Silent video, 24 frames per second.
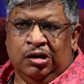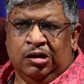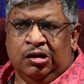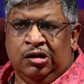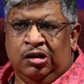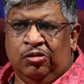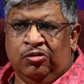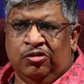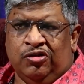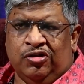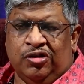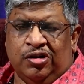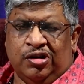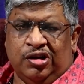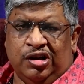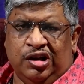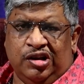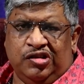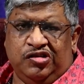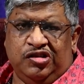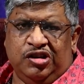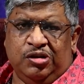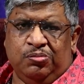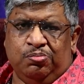There was a
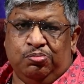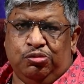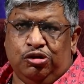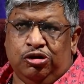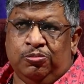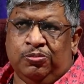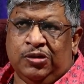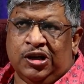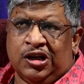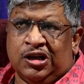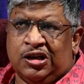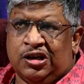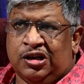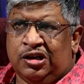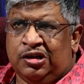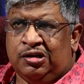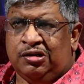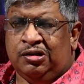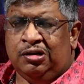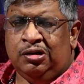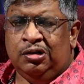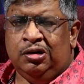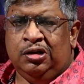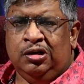raging bull market